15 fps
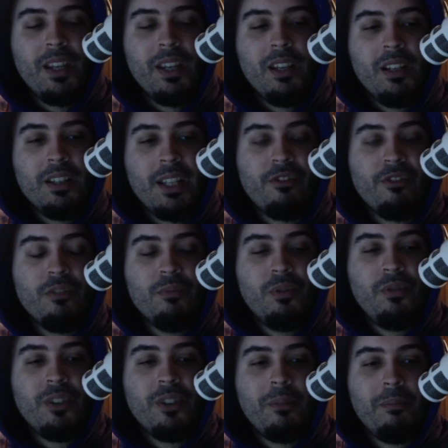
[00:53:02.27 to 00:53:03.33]
They've
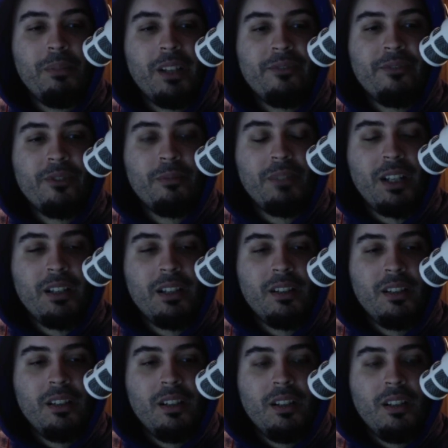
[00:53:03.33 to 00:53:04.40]
removed Blood for Blood,
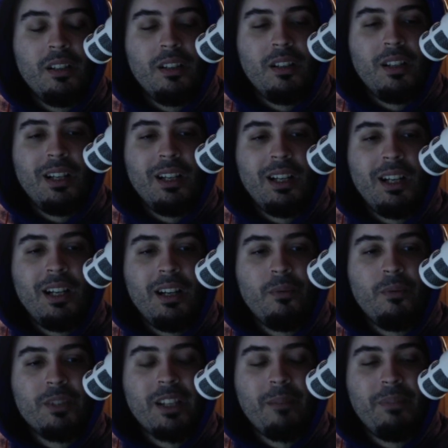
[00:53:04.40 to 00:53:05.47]

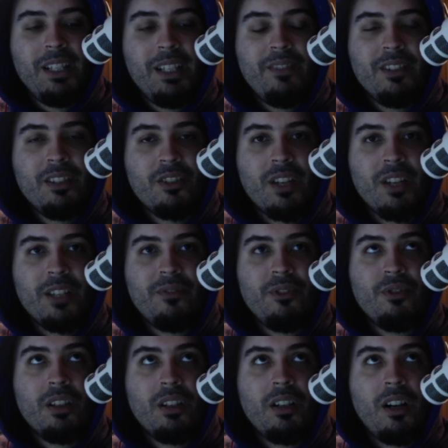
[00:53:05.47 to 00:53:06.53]
which I believe is the
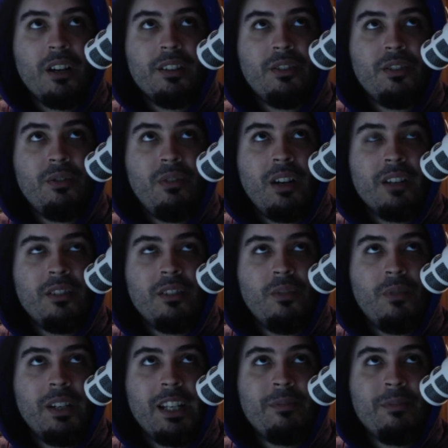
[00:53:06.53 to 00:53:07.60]
Transfusion card. The 2 cost deal
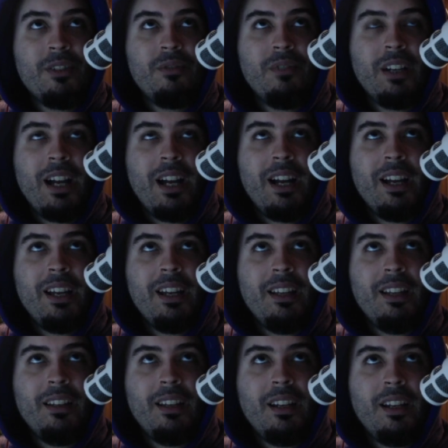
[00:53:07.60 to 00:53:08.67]
1 damage to a guy,
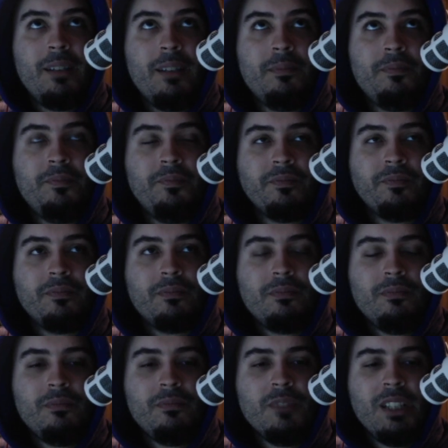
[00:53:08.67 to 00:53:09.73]
and then
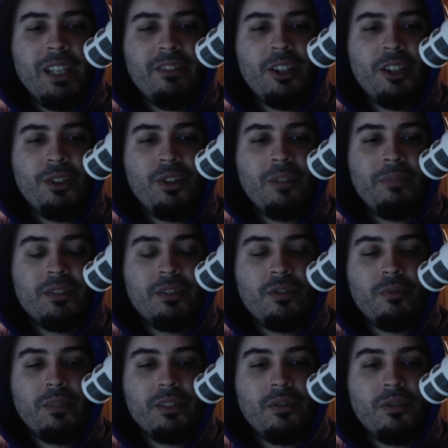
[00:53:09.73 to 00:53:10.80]
give another unit
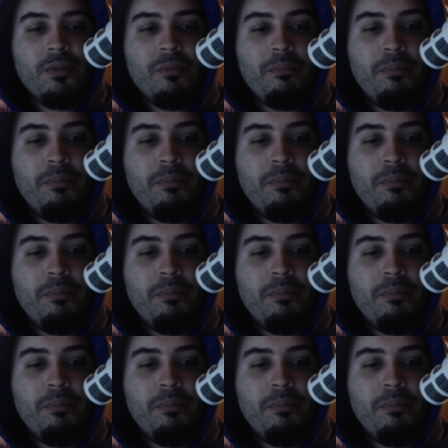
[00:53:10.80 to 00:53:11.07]
+2/+2.